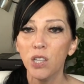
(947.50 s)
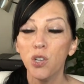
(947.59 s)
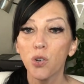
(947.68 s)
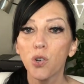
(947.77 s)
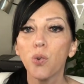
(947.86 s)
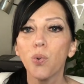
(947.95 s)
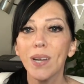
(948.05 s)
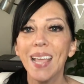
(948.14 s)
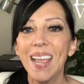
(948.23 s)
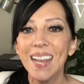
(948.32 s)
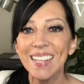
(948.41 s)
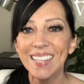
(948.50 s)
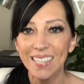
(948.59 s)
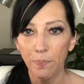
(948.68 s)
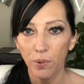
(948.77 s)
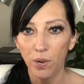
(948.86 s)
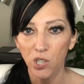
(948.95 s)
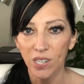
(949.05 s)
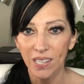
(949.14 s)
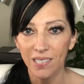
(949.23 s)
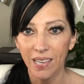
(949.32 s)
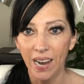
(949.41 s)
You're creating separation
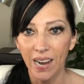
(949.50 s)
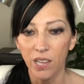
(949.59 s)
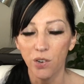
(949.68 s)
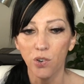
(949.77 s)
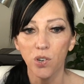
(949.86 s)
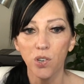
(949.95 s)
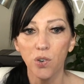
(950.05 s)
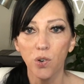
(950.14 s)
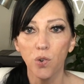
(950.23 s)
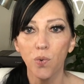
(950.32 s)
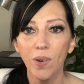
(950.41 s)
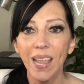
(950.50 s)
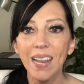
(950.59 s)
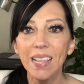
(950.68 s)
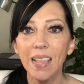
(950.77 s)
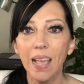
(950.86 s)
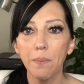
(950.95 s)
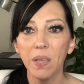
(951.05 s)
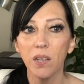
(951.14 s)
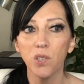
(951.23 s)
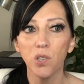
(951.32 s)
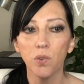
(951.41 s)
anxiety. You're creating that
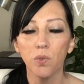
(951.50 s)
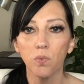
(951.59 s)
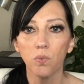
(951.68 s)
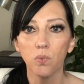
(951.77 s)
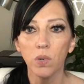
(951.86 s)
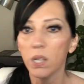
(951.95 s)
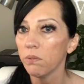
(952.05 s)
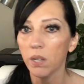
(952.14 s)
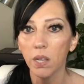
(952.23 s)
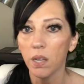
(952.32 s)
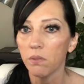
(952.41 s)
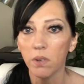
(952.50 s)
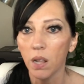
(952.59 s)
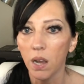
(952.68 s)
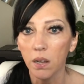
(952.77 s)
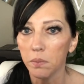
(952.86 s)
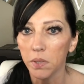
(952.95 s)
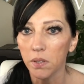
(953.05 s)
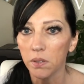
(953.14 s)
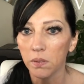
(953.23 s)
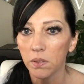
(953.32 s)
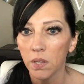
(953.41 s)
because you're really, really unreliable.
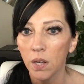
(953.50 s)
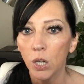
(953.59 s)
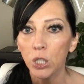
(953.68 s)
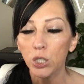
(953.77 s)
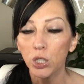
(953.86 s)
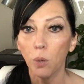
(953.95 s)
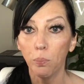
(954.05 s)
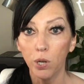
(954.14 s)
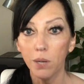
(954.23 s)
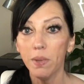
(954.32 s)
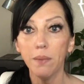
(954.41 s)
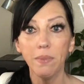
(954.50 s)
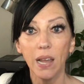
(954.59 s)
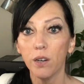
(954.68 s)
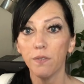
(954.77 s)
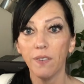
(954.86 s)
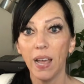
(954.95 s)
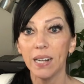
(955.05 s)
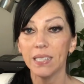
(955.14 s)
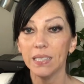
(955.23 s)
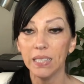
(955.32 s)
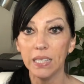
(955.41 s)
So put them in, matter of
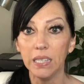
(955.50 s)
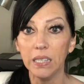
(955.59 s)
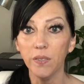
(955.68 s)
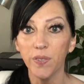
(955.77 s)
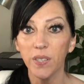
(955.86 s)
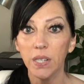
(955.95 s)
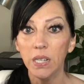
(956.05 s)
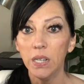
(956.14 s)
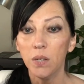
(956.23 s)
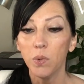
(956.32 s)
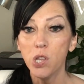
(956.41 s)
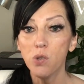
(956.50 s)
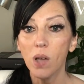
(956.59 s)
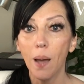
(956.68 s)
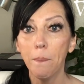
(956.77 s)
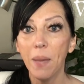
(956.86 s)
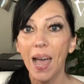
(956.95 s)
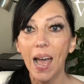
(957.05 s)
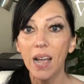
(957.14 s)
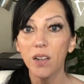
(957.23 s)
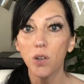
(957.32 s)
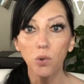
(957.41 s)
fact, and leave. When you come
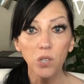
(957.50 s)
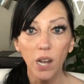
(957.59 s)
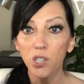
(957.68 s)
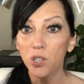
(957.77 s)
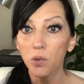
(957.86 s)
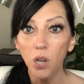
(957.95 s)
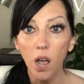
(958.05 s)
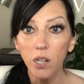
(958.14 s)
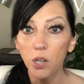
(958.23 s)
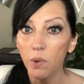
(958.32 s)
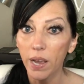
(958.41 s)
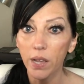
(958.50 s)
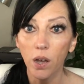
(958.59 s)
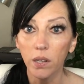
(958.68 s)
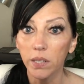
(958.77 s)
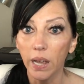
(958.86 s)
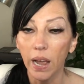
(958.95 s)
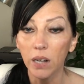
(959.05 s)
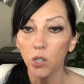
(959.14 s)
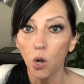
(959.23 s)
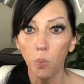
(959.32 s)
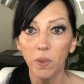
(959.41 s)
back, no touch, no talk, no eye
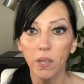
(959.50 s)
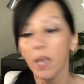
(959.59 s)
contact. Open the